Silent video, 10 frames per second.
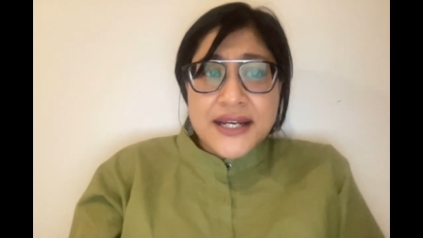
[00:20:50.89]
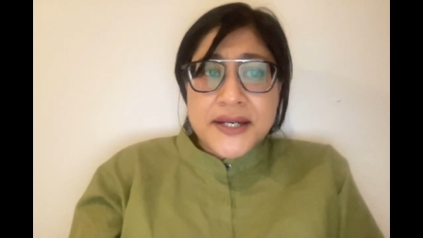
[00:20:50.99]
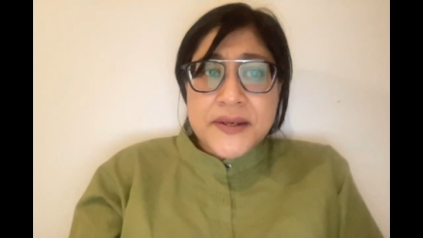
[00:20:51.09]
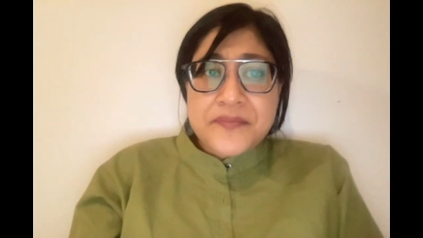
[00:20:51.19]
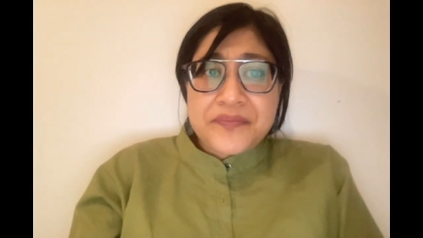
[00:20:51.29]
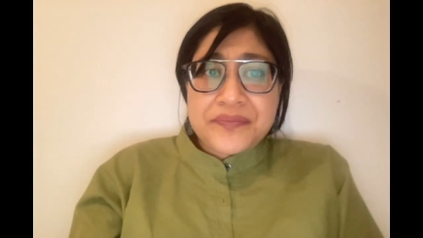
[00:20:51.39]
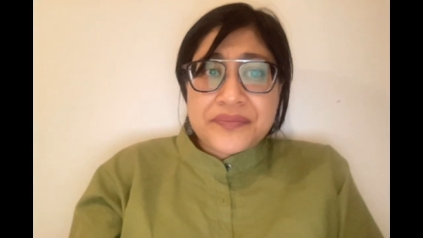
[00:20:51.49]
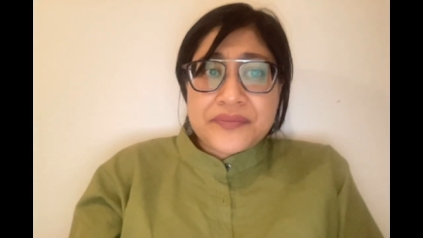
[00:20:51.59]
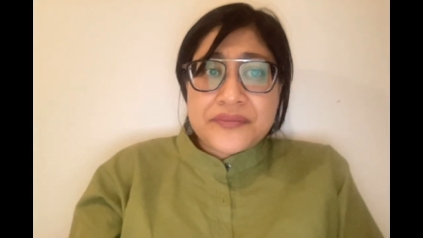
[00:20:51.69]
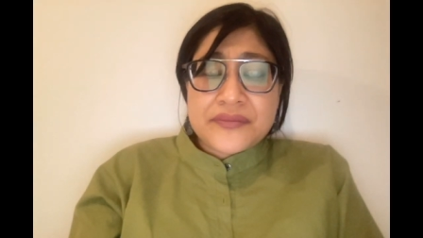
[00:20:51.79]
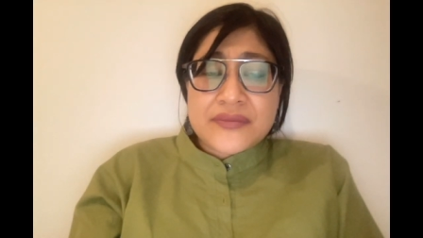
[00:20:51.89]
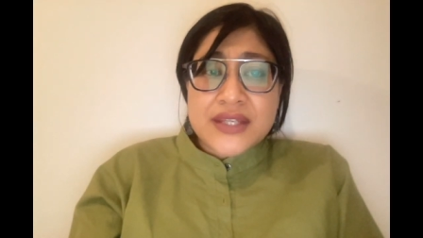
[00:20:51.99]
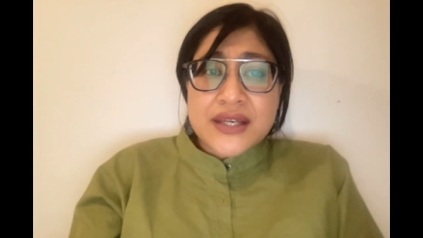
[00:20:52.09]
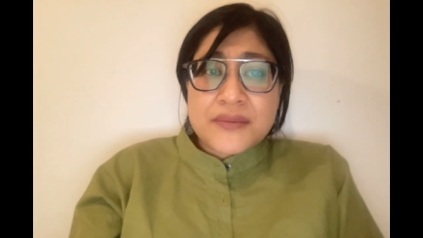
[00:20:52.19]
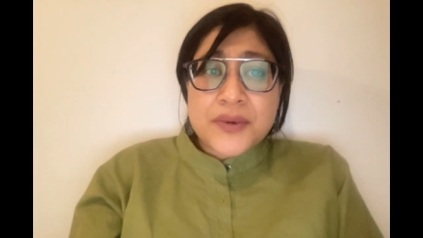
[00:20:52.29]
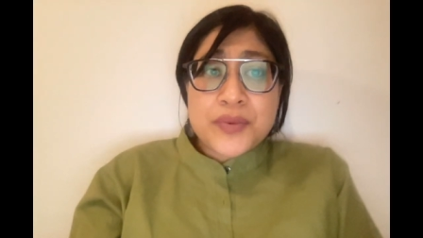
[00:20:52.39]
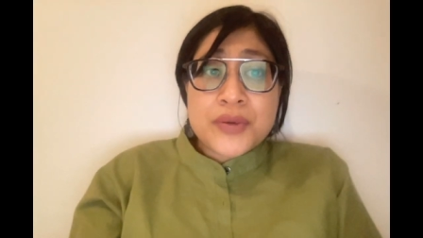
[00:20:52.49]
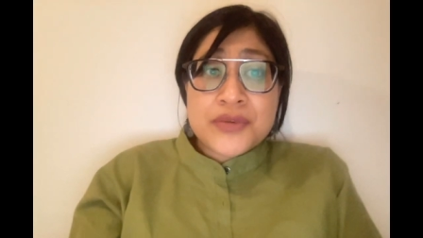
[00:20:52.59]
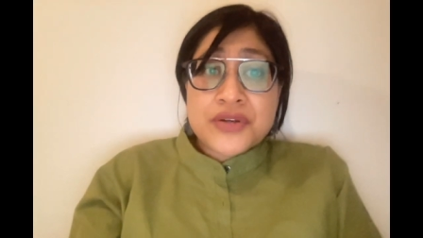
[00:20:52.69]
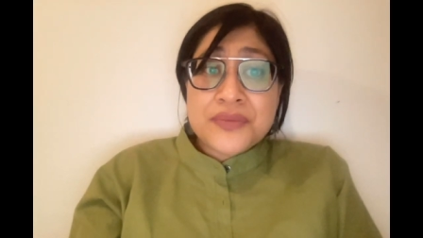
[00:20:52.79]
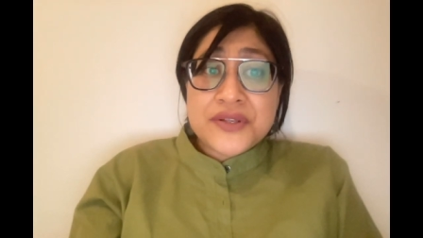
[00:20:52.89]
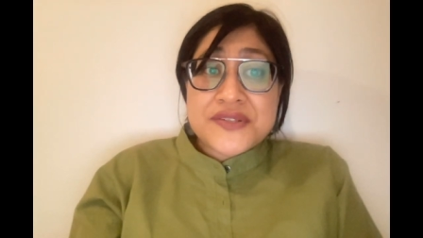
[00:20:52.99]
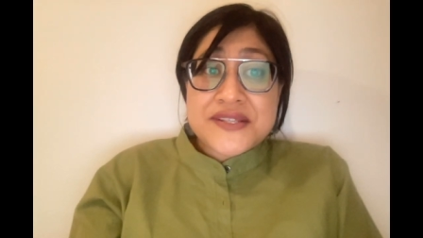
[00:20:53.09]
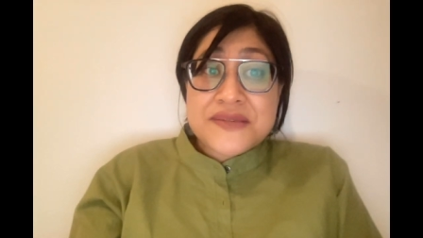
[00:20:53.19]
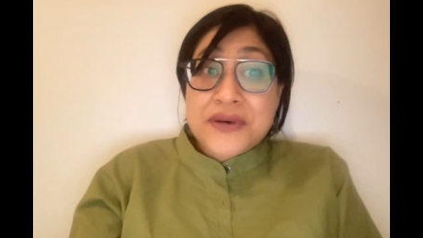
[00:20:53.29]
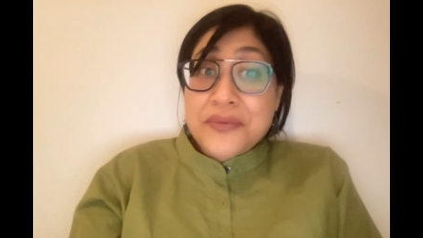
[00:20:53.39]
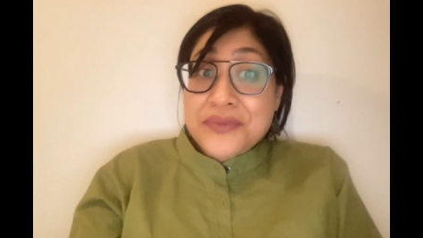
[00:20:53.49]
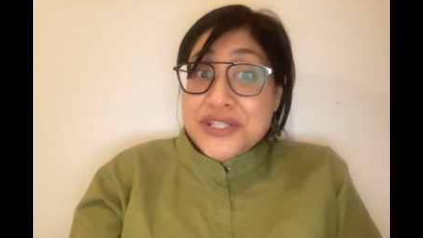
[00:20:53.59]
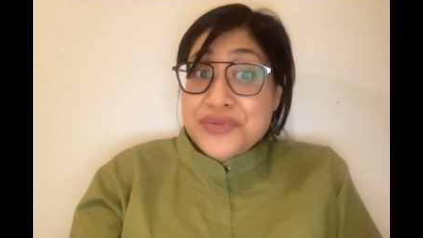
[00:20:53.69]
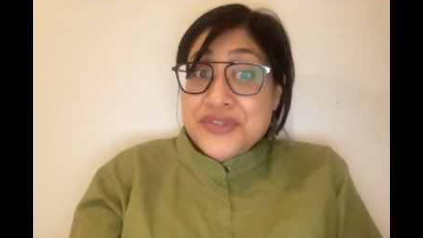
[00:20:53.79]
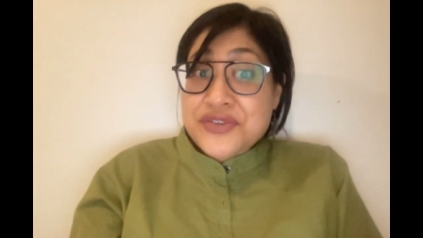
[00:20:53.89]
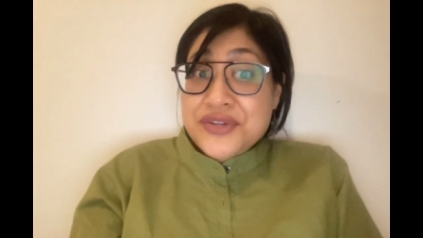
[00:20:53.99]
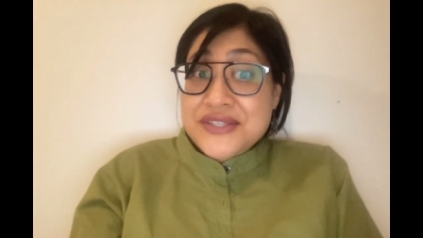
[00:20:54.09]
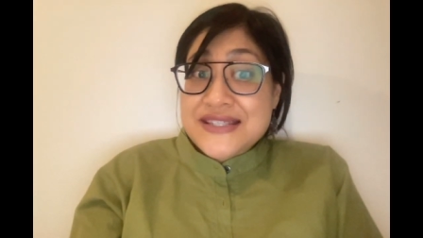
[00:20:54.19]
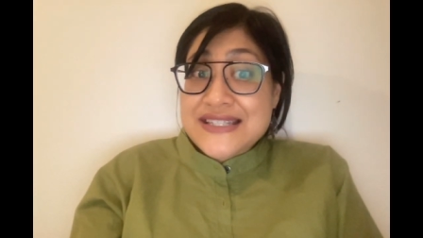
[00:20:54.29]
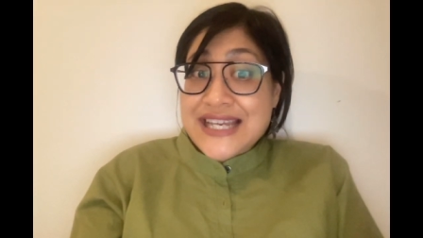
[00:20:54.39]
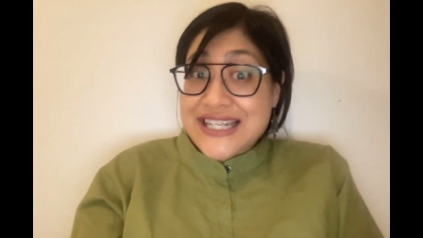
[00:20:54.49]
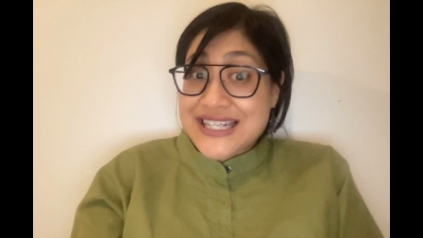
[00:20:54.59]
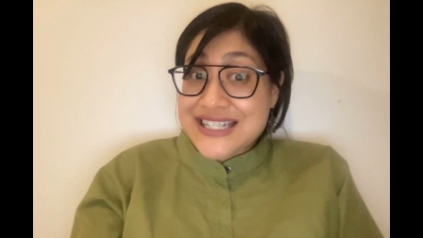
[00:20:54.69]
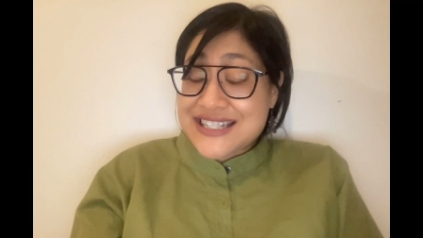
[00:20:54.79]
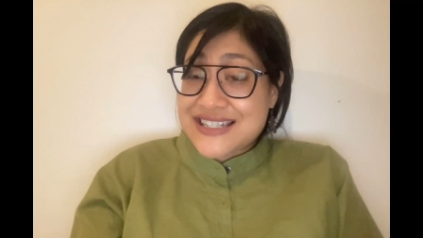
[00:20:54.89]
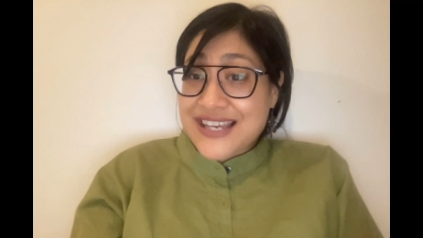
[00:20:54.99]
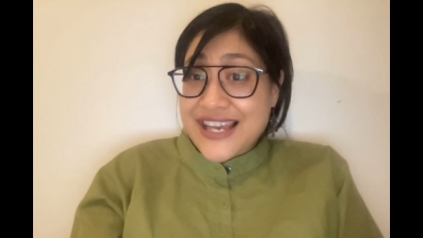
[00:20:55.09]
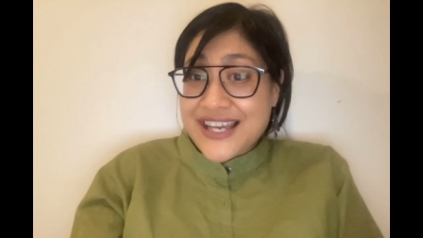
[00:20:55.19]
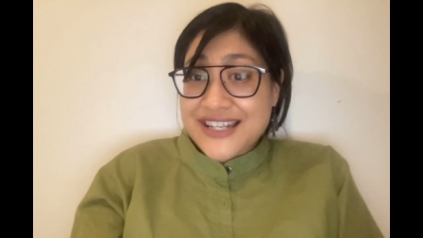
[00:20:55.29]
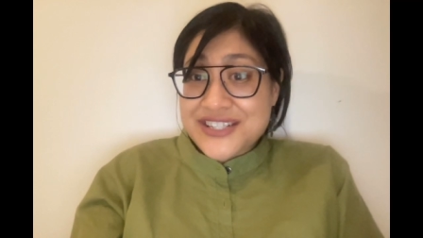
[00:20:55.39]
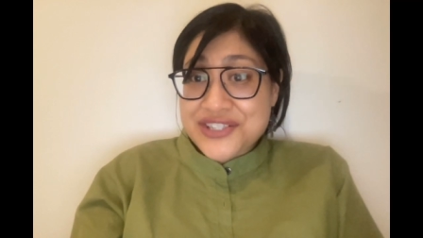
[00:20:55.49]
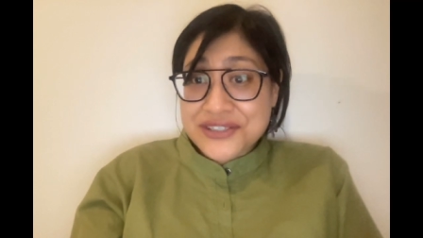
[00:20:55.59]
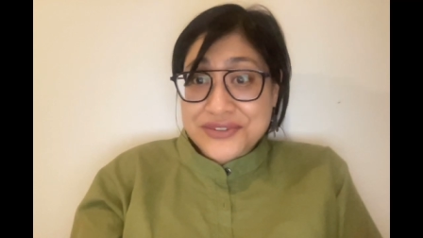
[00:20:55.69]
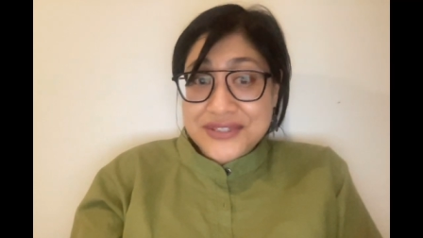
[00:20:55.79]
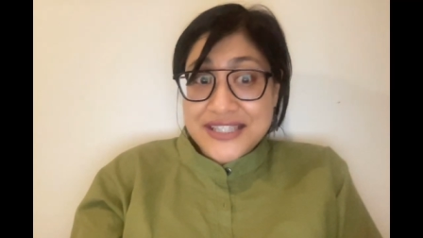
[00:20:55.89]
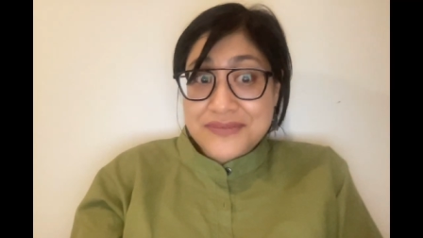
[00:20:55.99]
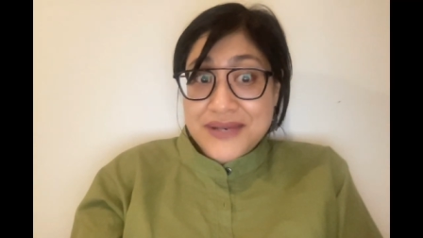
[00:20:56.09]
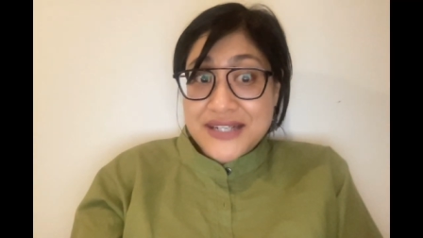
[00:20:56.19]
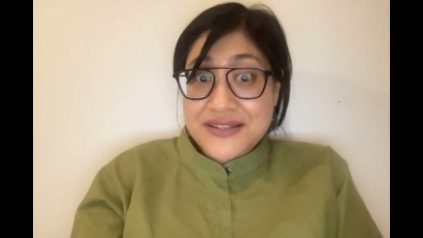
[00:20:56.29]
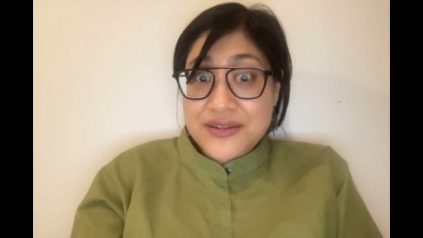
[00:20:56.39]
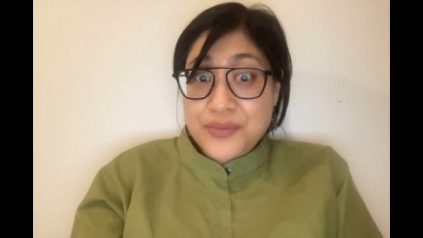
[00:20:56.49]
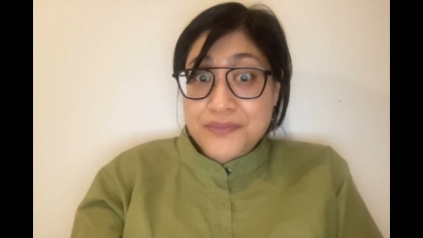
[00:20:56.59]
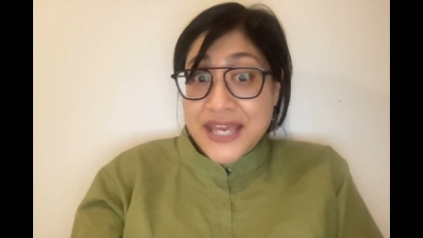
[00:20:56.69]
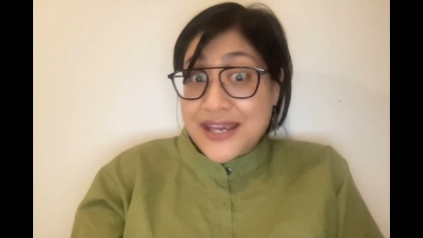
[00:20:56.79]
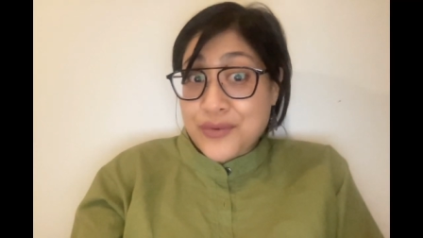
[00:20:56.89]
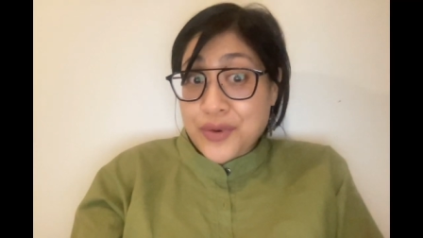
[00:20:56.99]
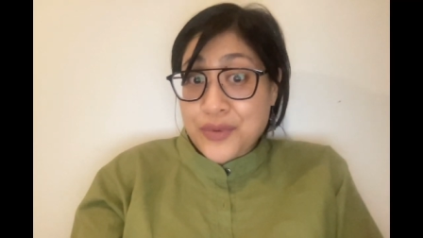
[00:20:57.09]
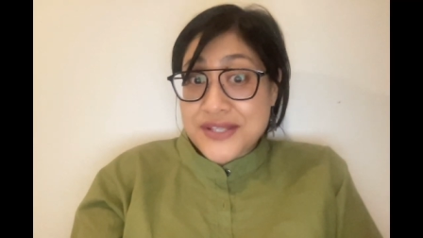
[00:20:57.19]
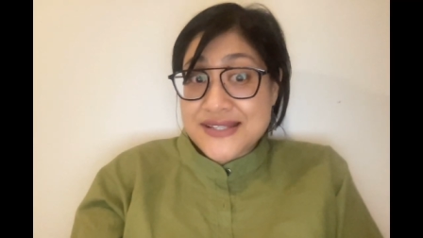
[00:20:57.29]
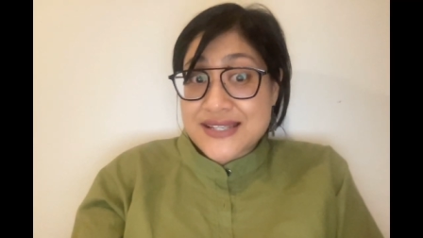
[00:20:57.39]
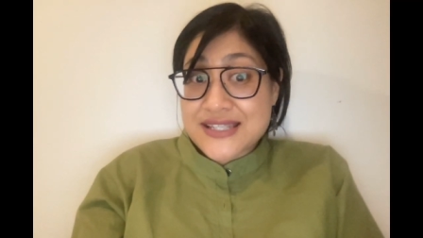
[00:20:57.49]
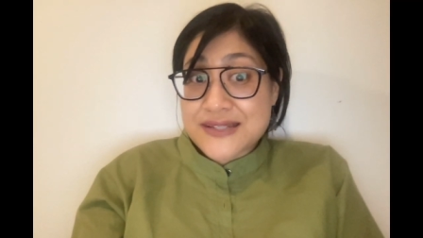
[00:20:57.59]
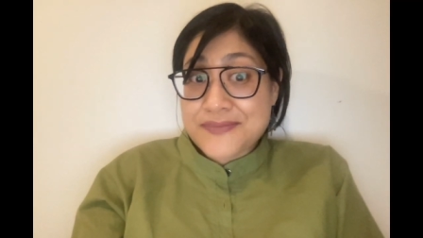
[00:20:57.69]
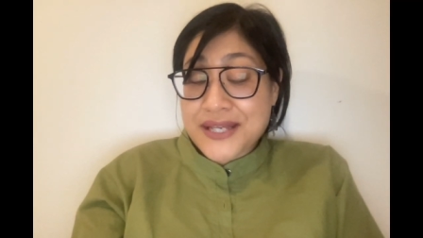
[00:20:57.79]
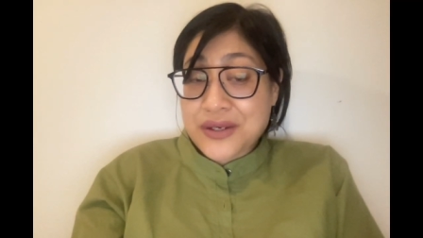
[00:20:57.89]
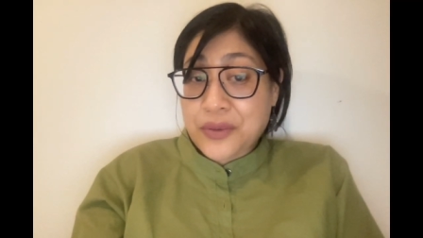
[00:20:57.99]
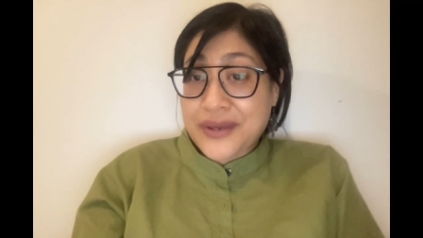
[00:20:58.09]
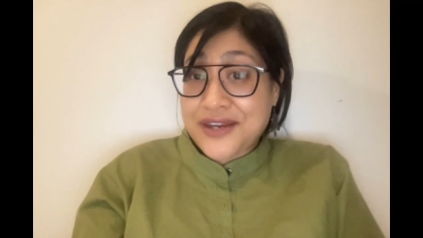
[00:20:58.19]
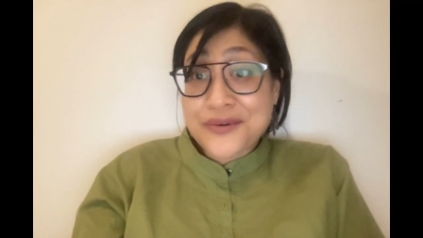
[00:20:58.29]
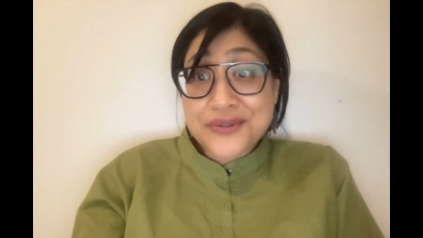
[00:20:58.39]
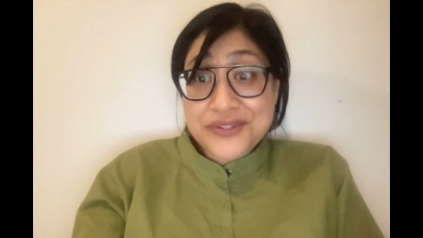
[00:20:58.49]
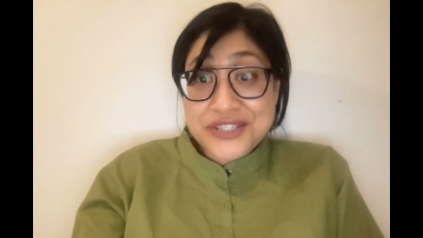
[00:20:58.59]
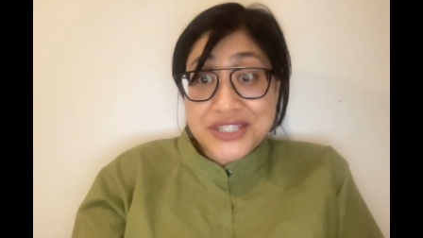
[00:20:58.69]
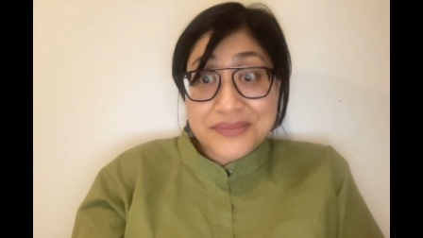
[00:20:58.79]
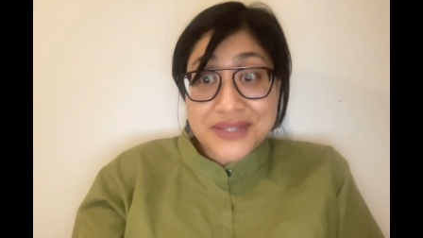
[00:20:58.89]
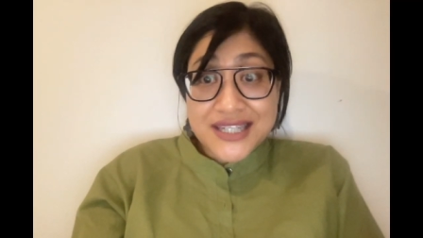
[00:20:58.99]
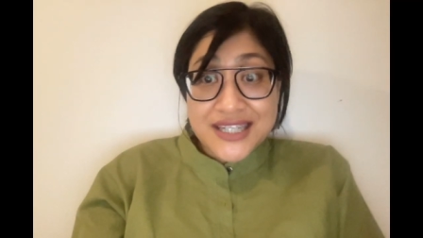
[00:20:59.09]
Um, but perimeter blues is about beach resorts deadened and children led back to the bay where once it spat away ownership.